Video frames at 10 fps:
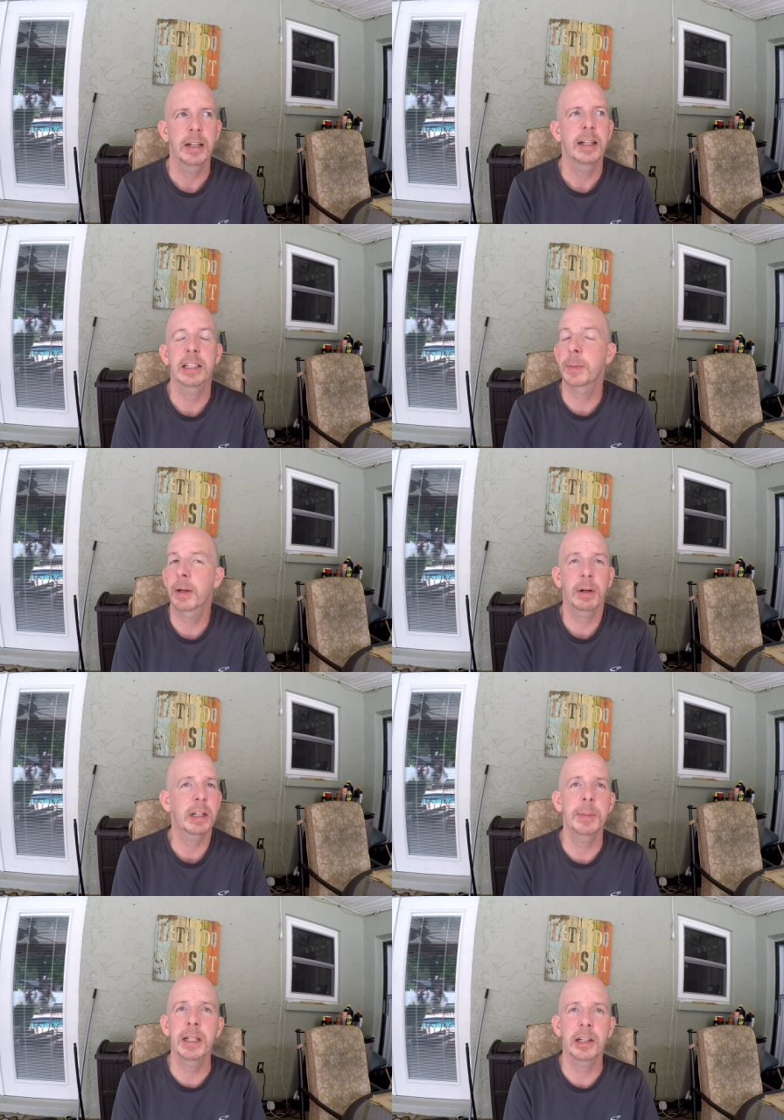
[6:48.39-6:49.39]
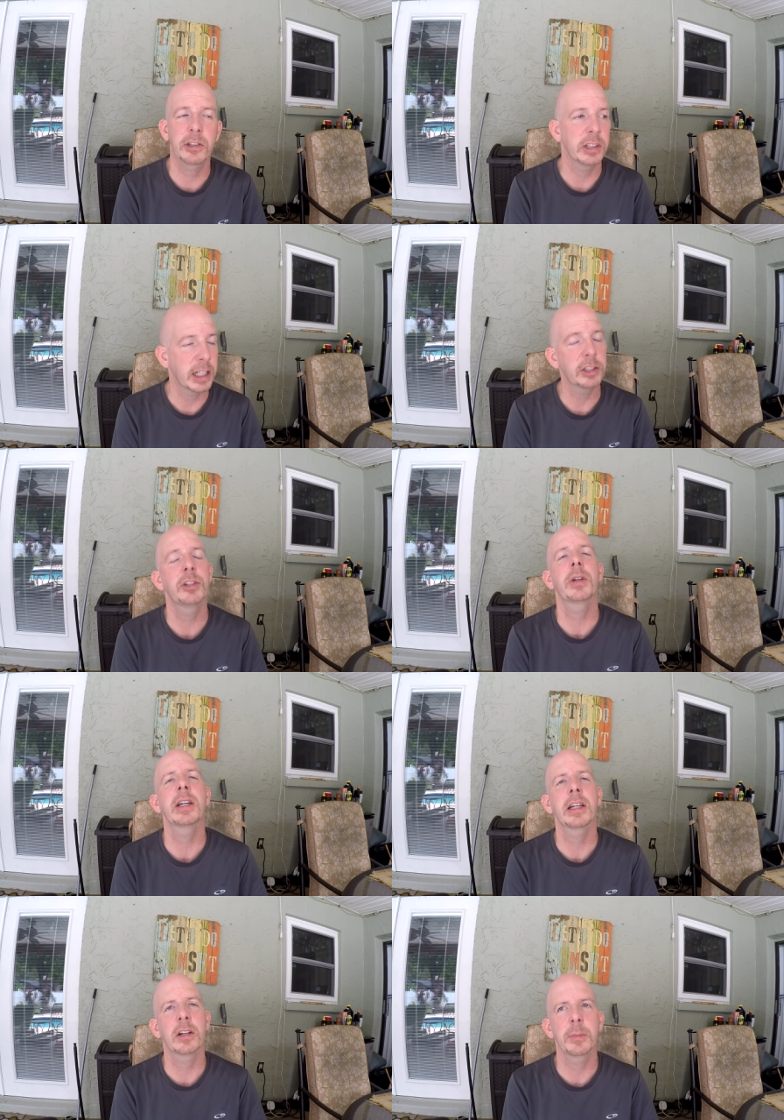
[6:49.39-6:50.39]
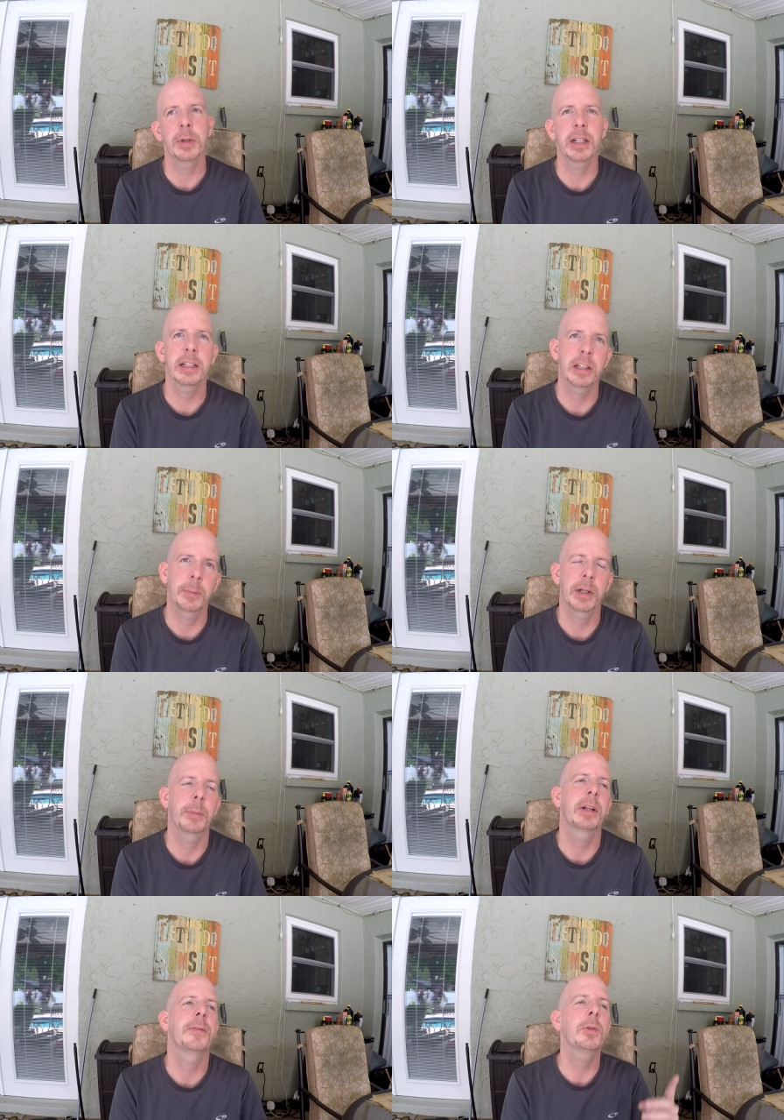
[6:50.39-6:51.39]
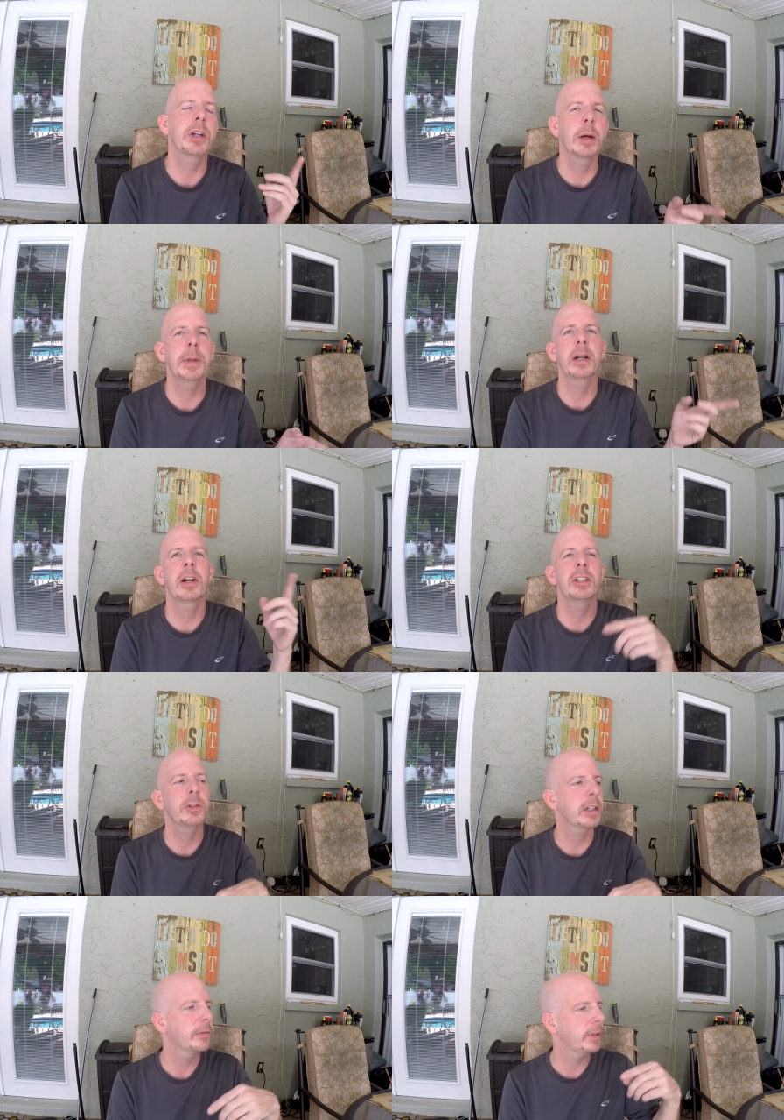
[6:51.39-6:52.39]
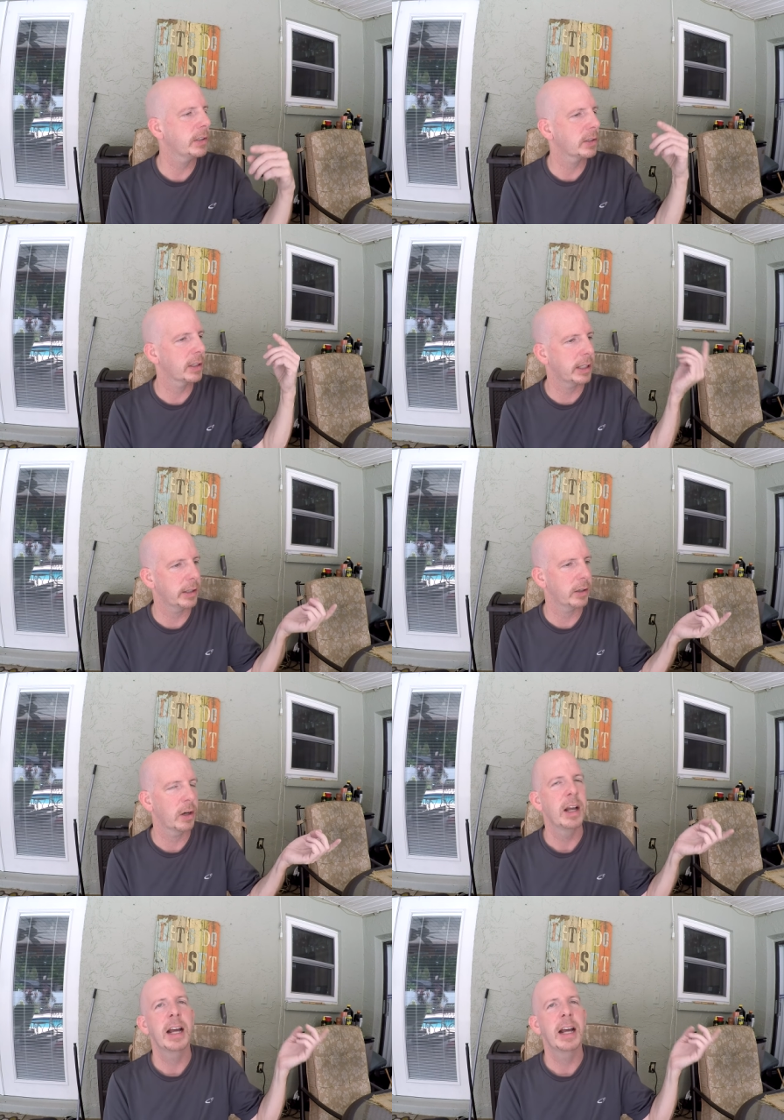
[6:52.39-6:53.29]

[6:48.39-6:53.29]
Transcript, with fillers: That's my recommendation. Yes, you can get on a plane and come here, but if you come here and you get a visa here